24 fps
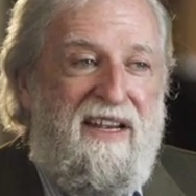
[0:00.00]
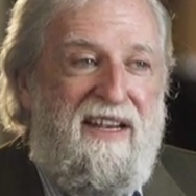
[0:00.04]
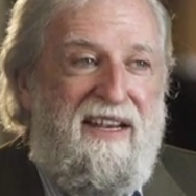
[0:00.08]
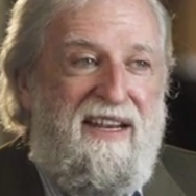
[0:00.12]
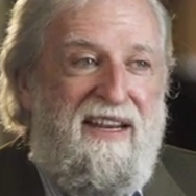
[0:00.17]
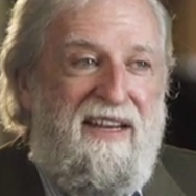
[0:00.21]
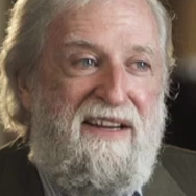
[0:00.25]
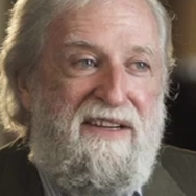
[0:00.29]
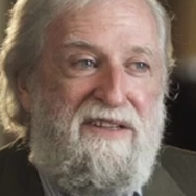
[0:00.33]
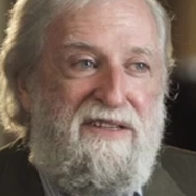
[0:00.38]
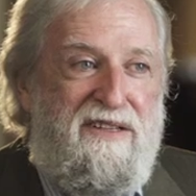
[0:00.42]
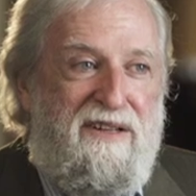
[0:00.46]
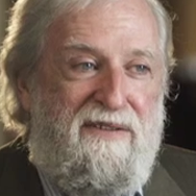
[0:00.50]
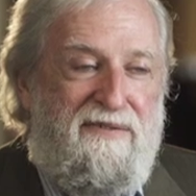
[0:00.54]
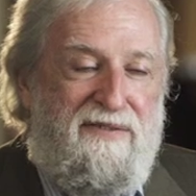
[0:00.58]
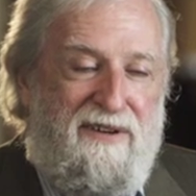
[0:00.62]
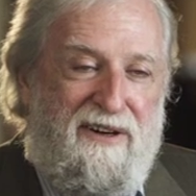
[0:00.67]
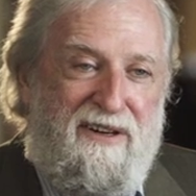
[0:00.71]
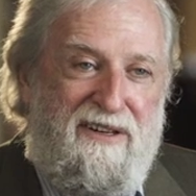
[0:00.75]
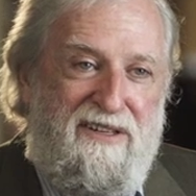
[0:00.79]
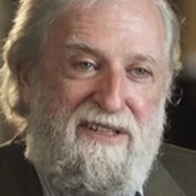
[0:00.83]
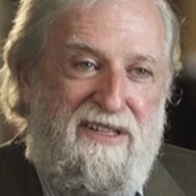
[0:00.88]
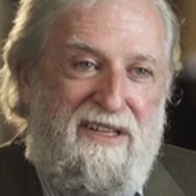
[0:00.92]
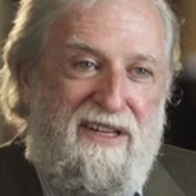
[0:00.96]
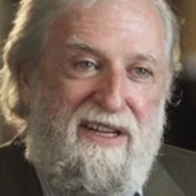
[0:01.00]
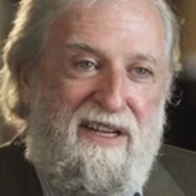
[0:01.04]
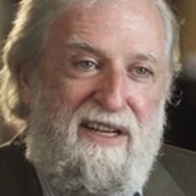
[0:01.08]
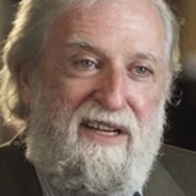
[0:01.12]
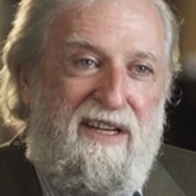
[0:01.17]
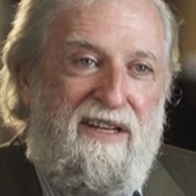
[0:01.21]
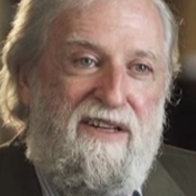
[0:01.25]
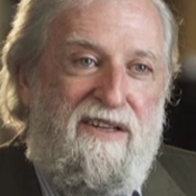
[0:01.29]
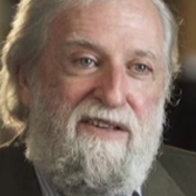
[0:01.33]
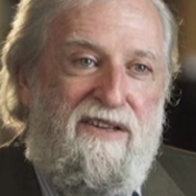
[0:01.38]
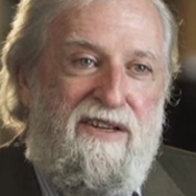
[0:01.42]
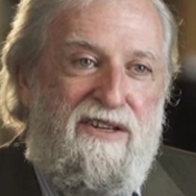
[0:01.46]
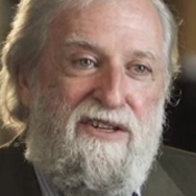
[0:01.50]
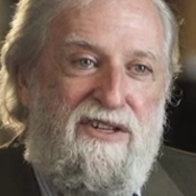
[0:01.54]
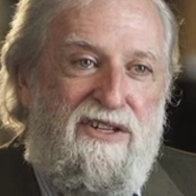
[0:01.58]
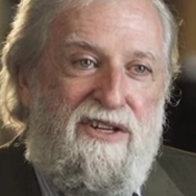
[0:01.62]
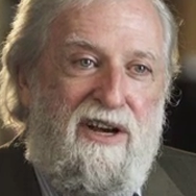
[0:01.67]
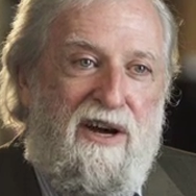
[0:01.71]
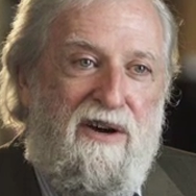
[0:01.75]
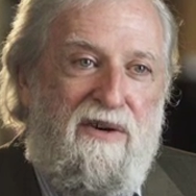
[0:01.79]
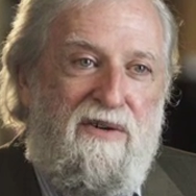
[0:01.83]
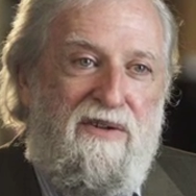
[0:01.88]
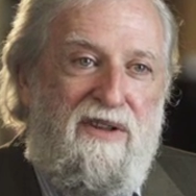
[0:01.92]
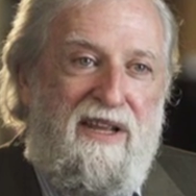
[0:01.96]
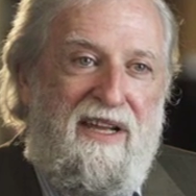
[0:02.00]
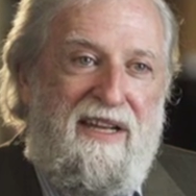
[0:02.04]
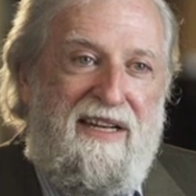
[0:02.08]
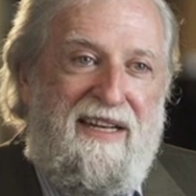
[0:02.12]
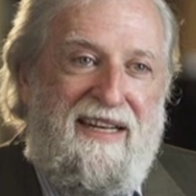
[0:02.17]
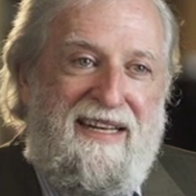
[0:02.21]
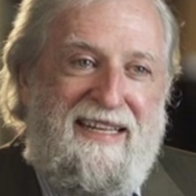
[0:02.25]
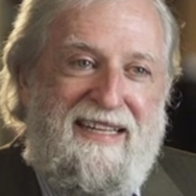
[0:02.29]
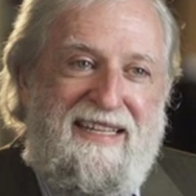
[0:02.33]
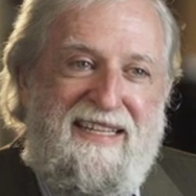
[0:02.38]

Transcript: he's the first to show that